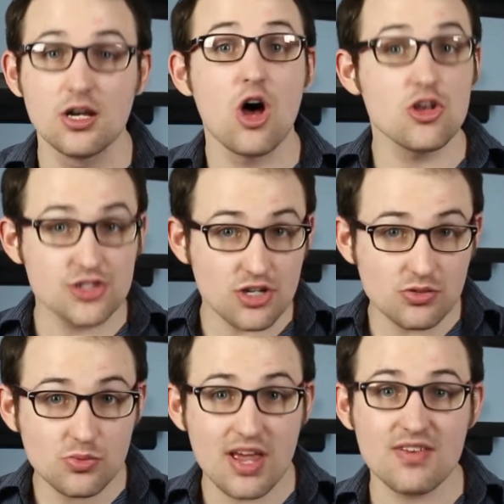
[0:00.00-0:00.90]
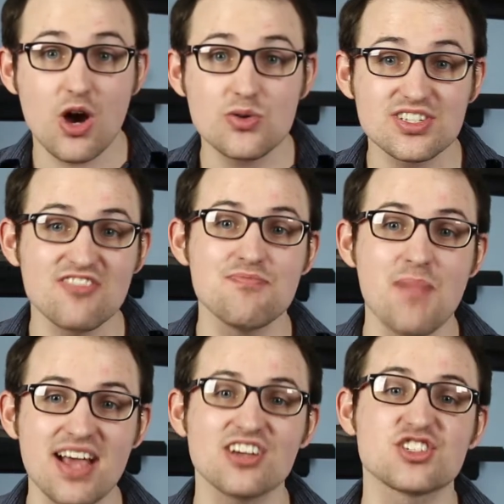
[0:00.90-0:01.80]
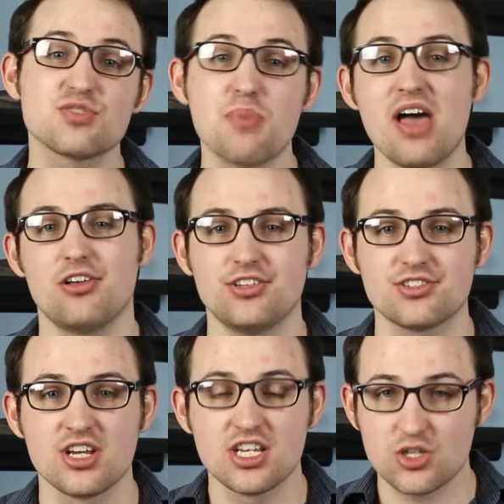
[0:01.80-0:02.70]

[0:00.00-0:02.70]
Also, we have a host of mega spells,